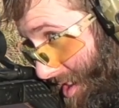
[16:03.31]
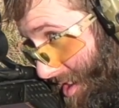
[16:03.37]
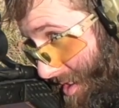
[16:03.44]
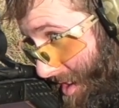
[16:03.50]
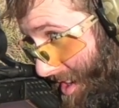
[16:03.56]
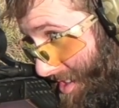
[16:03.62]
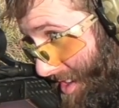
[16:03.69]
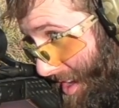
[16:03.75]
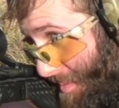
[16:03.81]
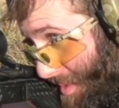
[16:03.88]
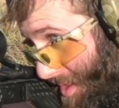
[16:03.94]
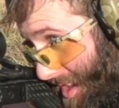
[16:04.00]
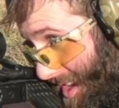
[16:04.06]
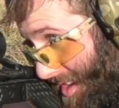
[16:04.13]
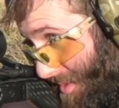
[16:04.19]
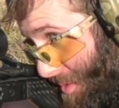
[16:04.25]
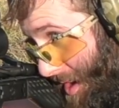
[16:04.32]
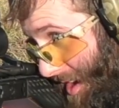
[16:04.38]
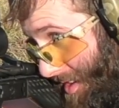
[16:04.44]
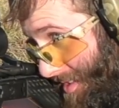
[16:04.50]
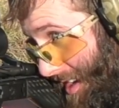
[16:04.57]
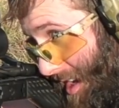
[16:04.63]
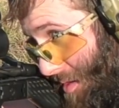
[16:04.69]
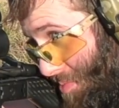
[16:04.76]
In the grand scheme of things, we
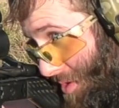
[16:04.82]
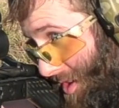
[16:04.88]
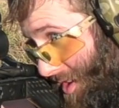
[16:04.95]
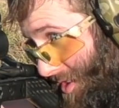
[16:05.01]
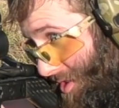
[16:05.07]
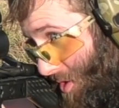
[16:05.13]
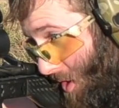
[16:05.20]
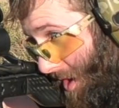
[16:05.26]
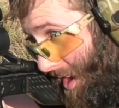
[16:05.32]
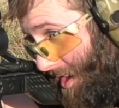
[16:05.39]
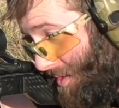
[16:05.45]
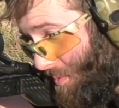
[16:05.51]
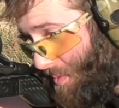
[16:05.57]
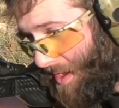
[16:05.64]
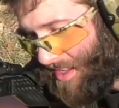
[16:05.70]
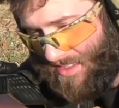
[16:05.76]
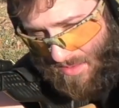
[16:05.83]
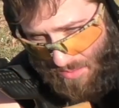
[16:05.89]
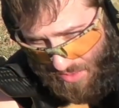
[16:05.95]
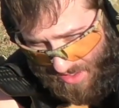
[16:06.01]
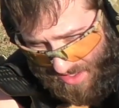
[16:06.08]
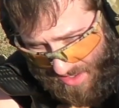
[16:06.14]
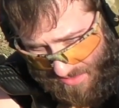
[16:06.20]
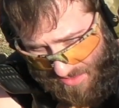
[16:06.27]
actually had a pretty good target. We had some
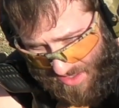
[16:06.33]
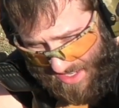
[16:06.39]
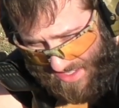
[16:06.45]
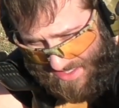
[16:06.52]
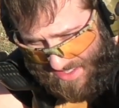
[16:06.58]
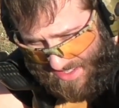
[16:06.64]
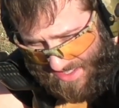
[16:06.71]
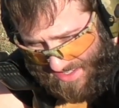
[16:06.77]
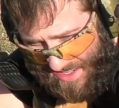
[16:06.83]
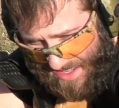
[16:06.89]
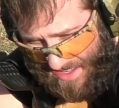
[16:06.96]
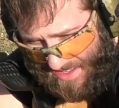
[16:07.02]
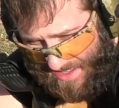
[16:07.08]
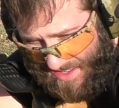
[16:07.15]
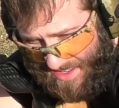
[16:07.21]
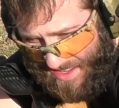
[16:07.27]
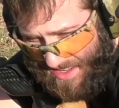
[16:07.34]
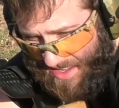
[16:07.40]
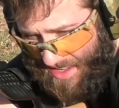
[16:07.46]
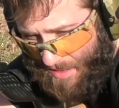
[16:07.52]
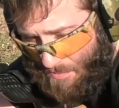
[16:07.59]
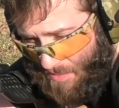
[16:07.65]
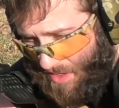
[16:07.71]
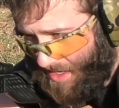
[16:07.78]
really good velocity data
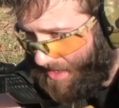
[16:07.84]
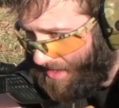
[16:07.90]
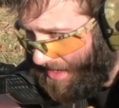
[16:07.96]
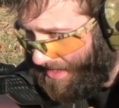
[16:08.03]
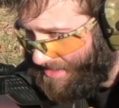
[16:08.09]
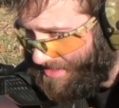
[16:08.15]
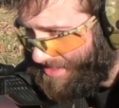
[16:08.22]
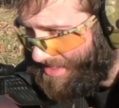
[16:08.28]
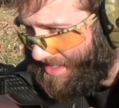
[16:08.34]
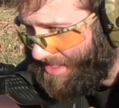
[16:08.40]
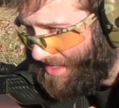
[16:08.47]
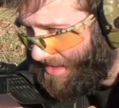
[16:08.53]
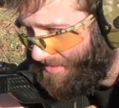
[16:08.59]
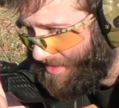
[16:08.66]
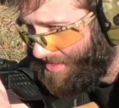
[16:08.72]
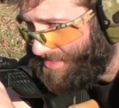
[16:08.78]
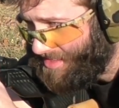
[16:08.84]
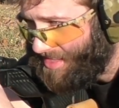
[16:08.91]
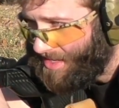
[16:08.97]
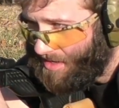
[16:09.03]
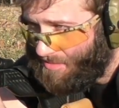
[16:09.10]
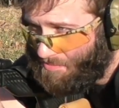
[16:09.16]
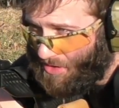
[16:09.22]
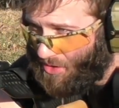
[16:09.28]
but I just need to give this
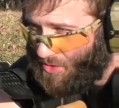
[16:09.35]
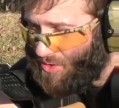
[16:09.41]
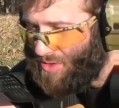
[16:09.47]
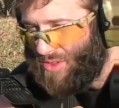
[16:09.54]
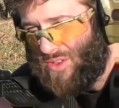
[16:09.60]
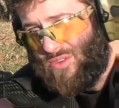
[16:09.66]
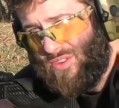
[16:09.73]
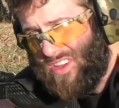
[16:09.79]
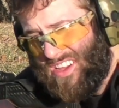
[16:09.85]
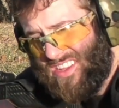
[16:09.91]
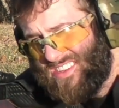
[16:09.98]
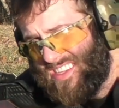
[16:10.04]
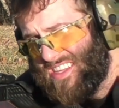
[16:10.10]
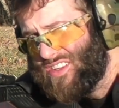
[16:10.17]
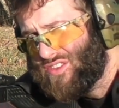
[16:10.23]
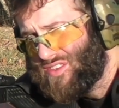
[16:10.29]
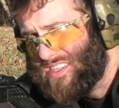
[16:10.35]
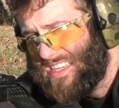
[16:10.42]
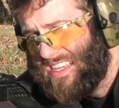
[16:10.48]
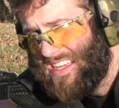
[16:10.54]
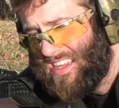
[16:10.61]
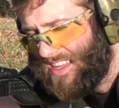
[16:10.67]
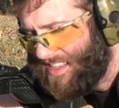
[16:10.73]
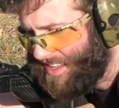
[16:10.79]
barrel a little
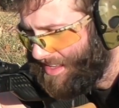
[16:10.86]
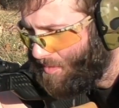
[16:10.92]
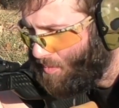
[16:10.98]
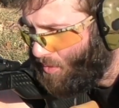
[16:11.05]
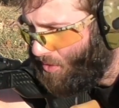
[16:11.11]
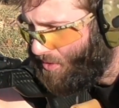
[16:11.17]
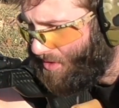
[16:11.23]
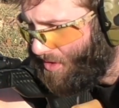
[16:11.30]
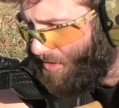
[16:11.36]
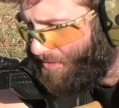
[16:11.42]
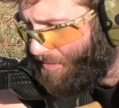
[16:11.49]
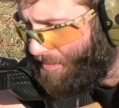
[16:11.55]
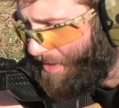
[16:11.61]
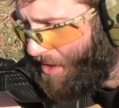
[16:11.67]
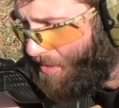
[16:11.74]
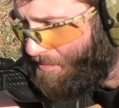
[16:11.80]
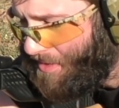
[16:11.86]
TLC and then we'll go from there.